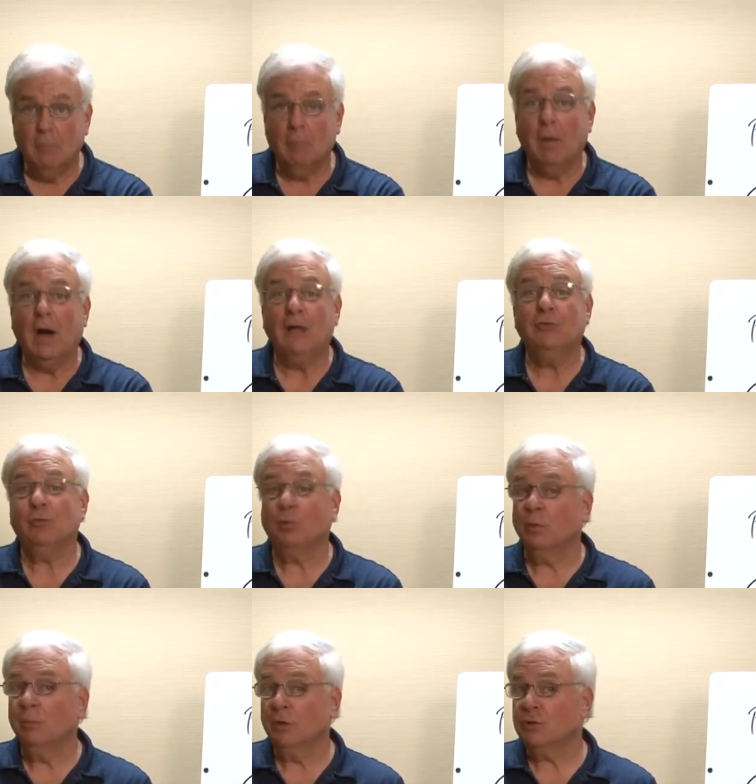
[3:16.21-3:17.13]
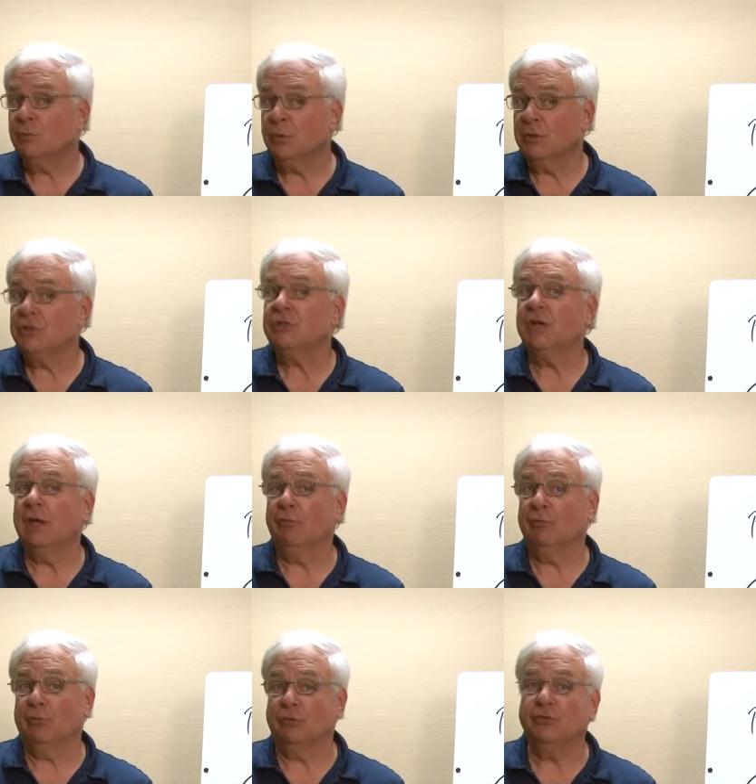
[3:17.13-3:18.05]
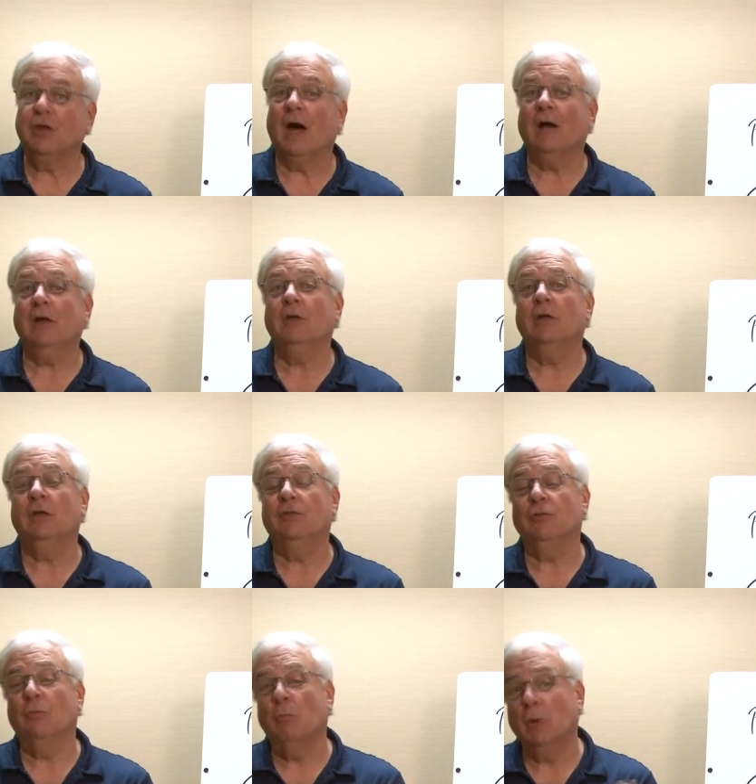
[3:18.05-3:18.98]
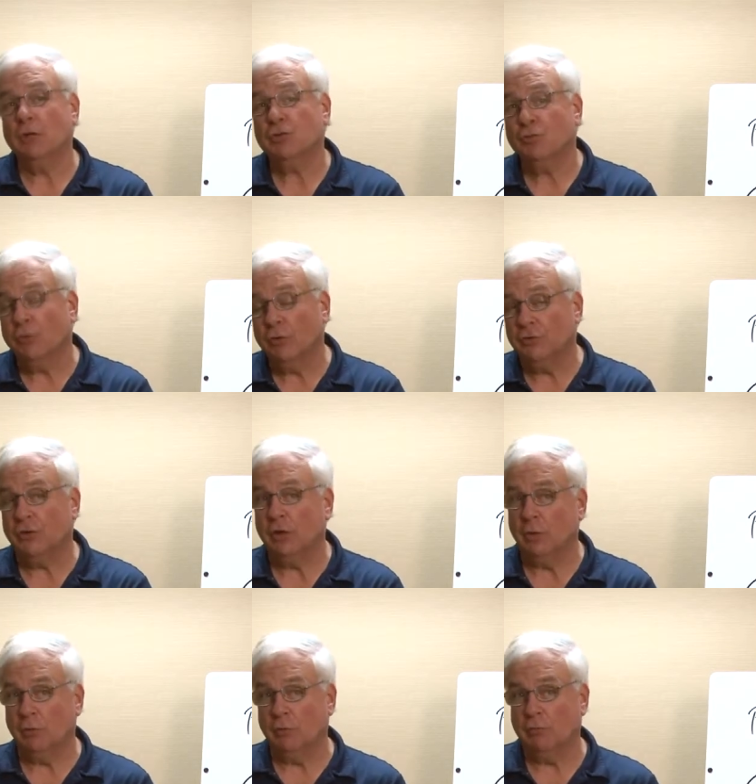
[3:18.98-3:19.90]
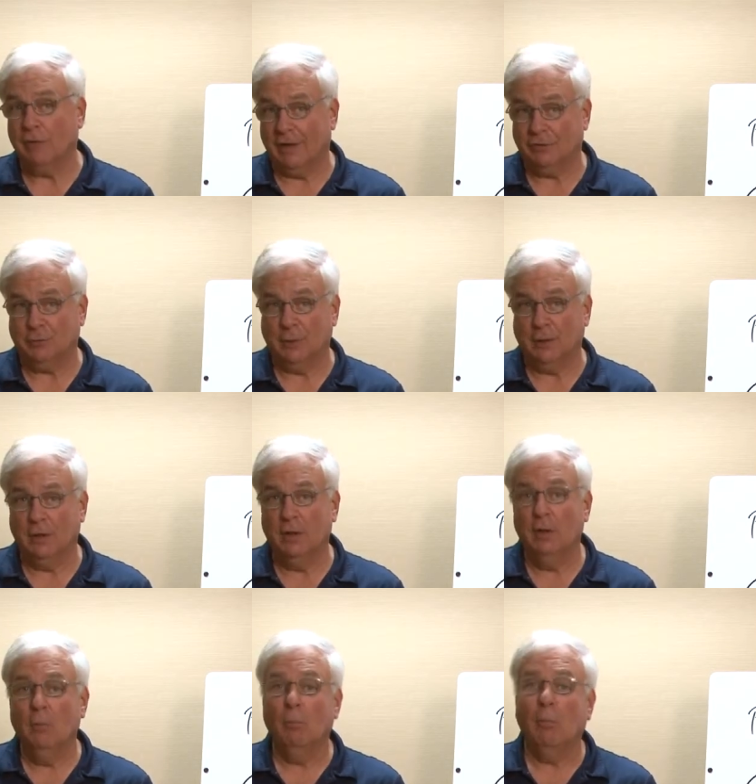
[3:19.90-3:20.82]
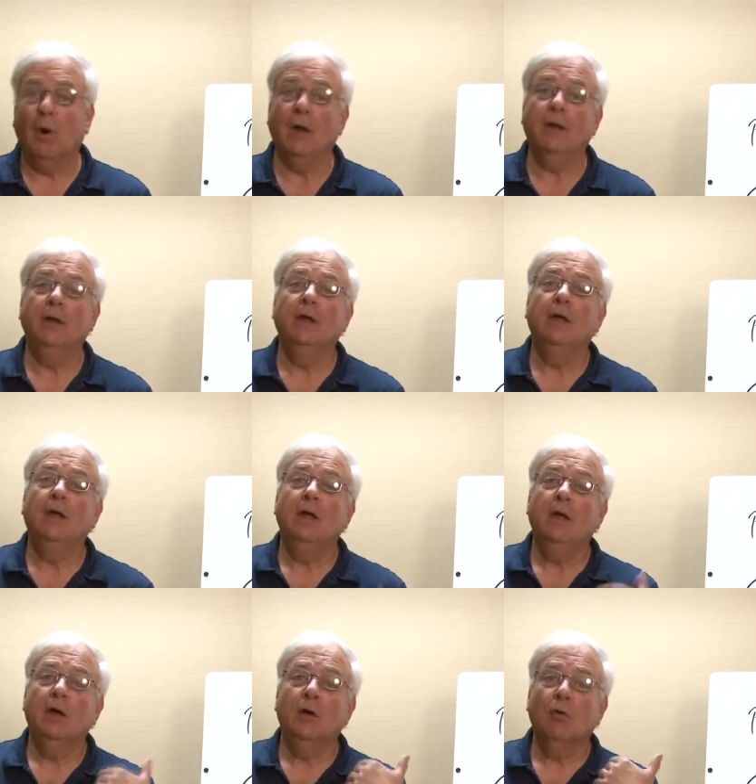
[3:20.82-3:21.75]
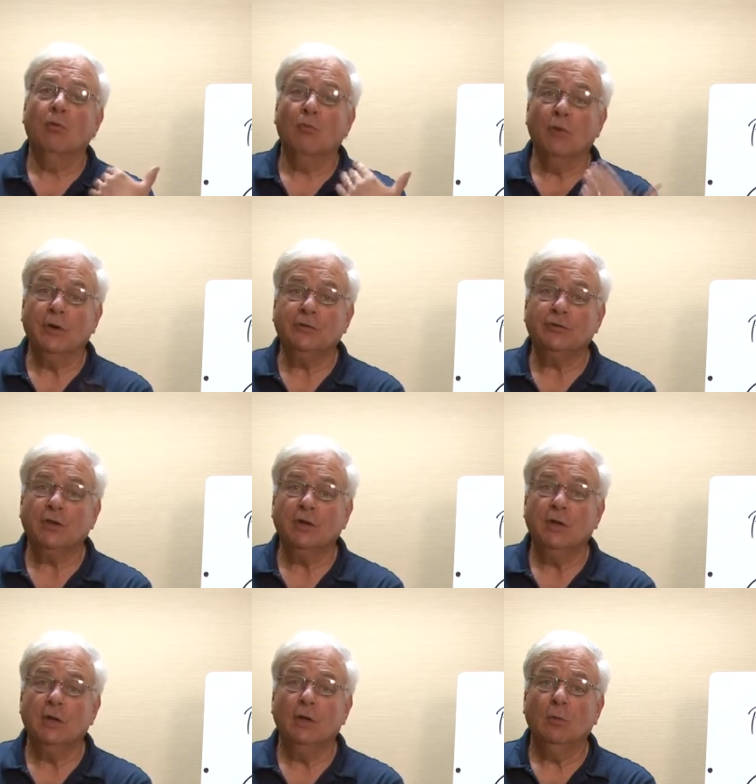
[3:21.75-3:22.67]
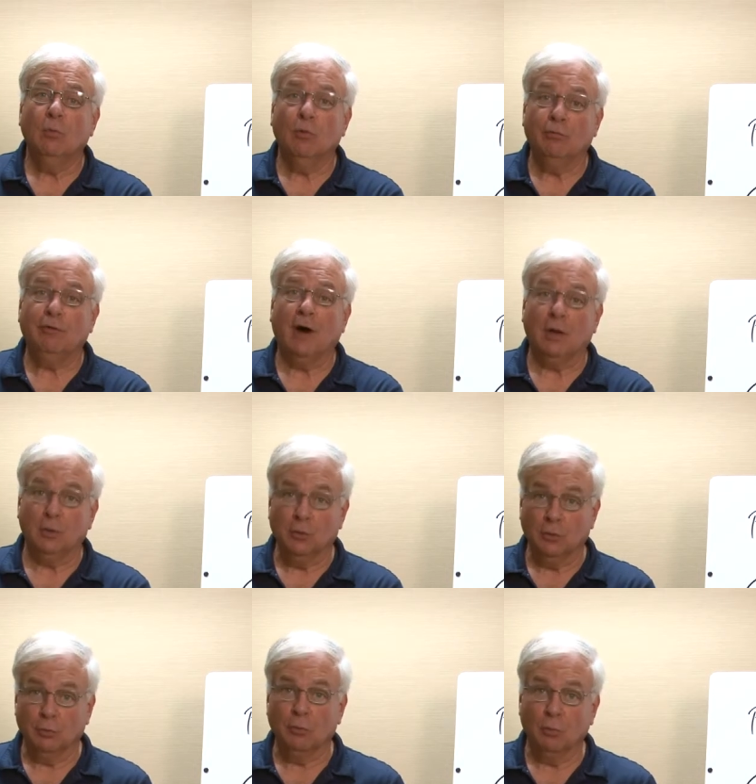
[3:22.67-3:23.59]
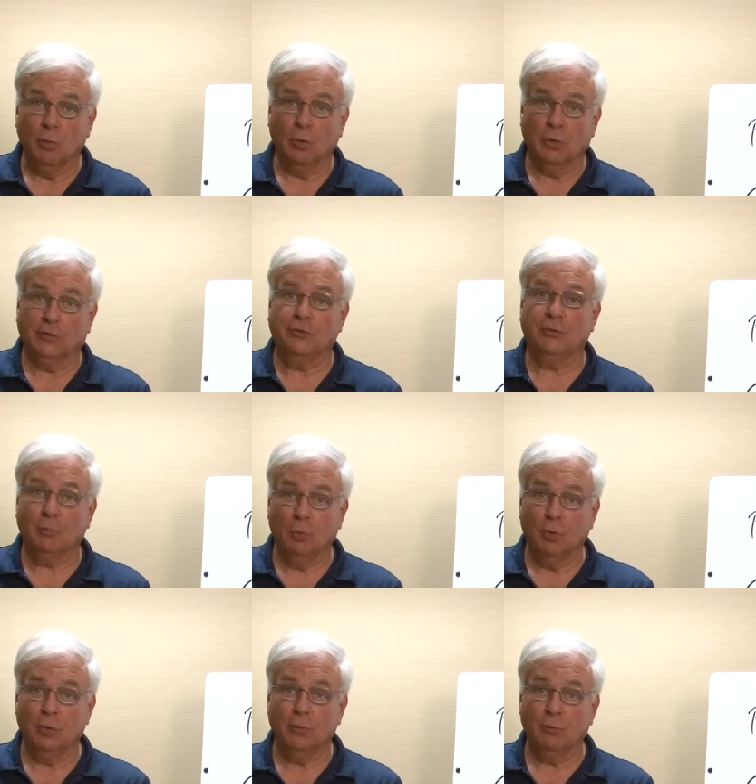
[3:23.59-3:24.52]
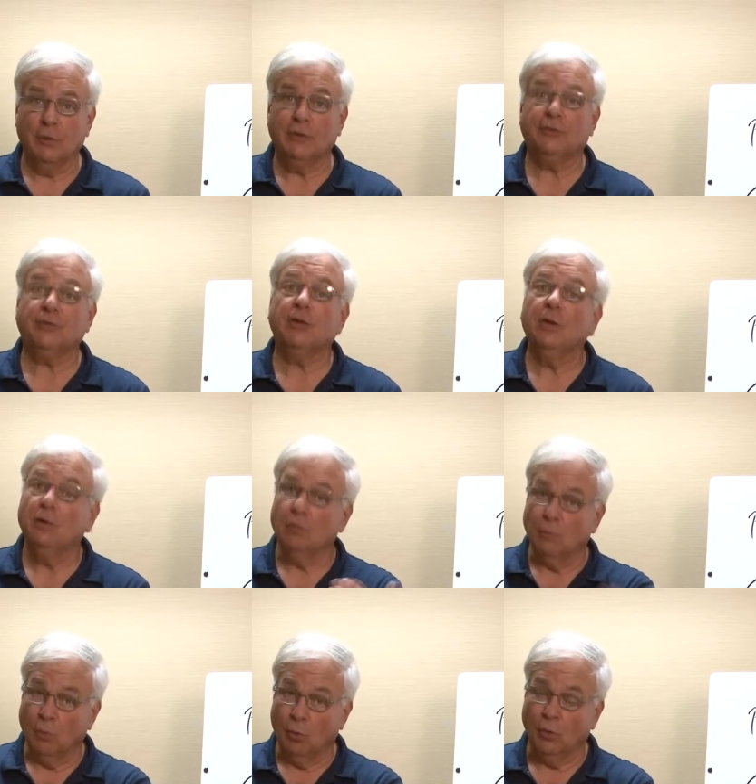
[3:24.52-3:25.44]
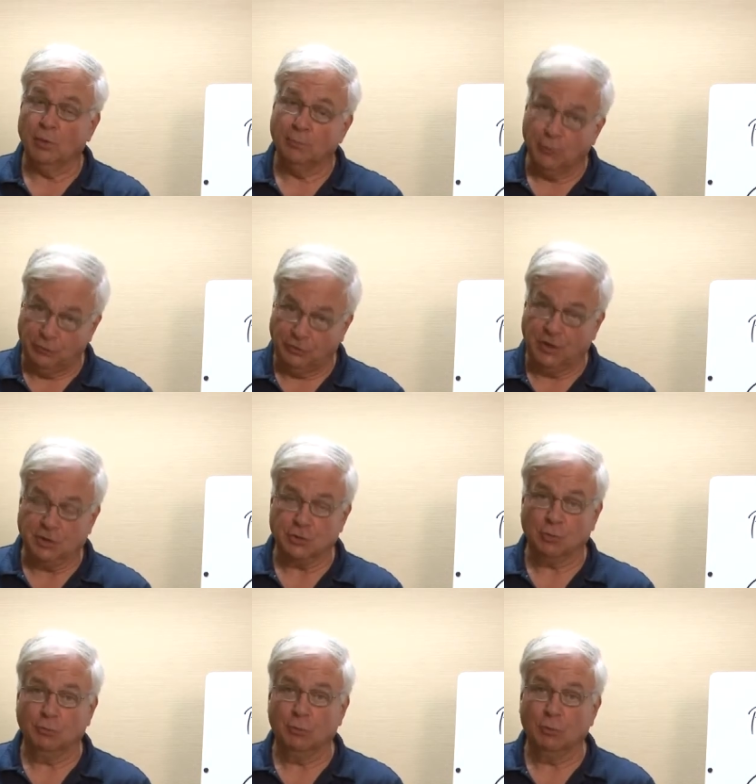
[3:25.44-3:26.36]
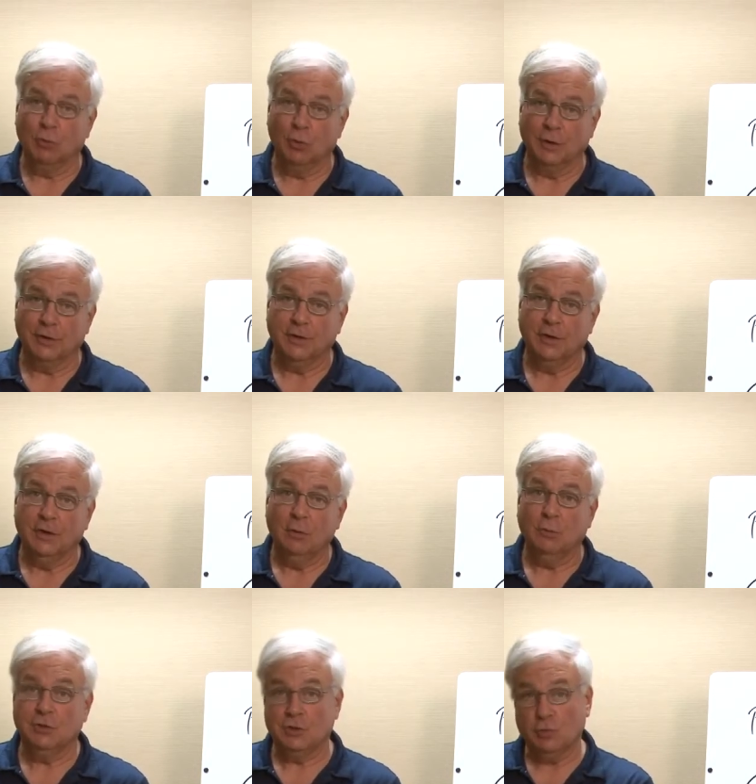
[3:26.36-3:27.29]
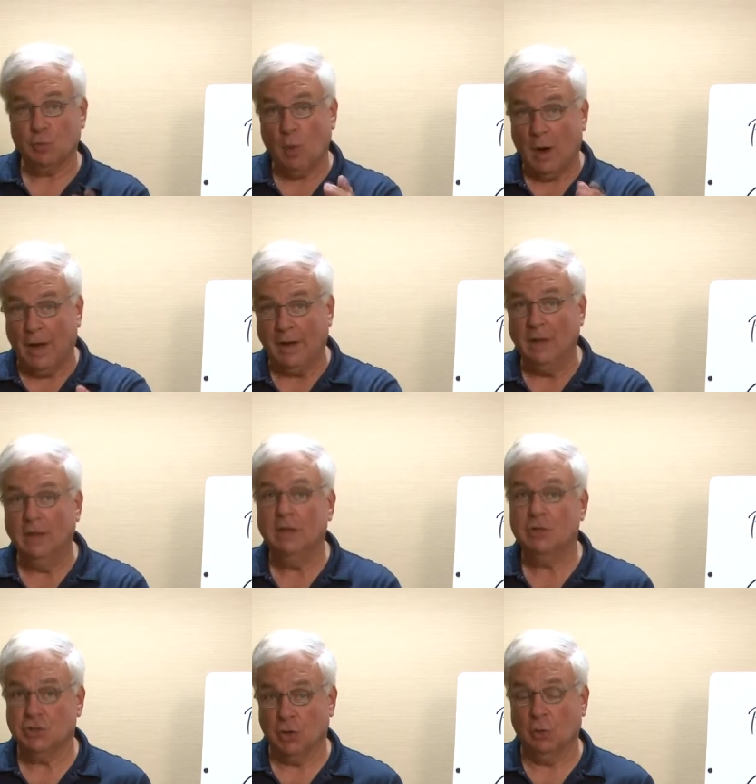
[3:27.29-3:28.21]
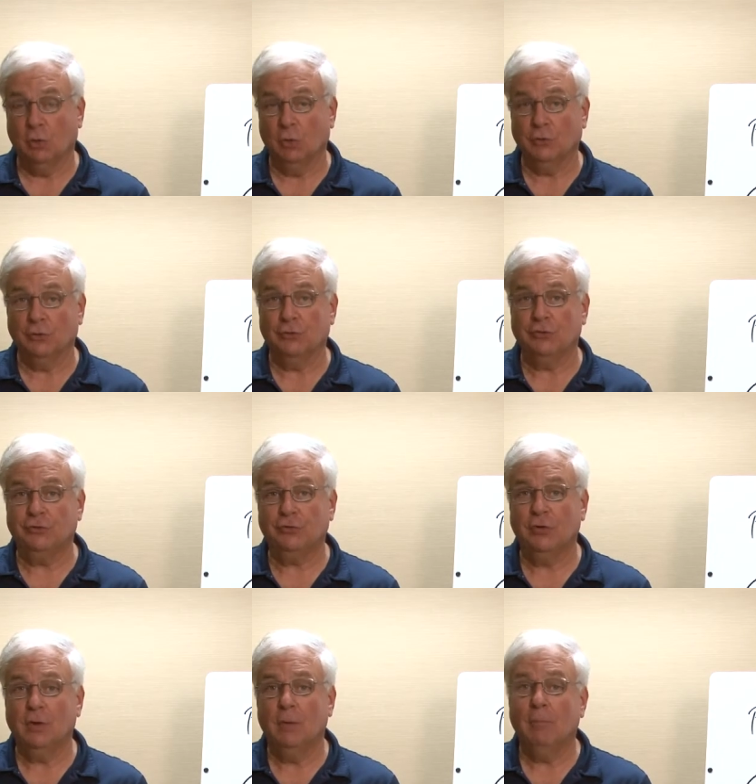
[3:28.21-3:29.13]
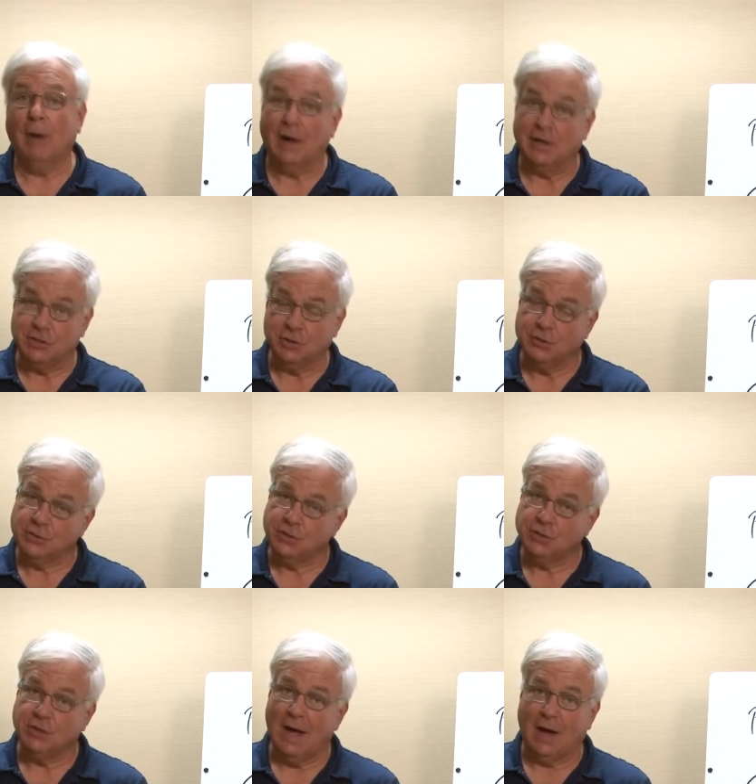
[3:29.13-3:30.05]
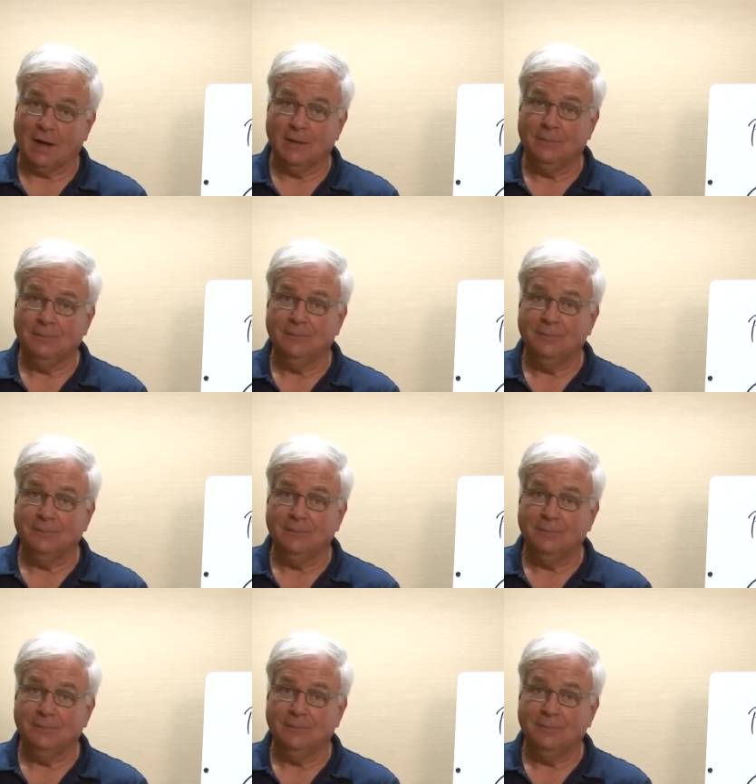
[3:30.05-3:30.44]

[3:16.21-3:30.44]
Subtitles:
Bonds were much, much safer. Stock is a much riskier investment, but risk will follow the rewards. The more the risk, the more the potential reward, which is why shareholders buy shares of stock.